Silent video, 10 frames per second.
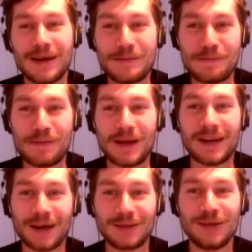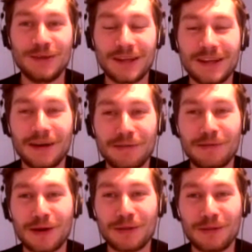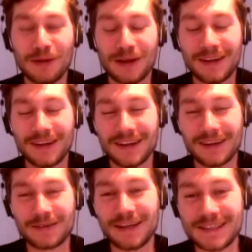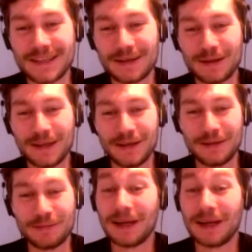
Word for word: um, and how to do it in an affordable and realistic way. But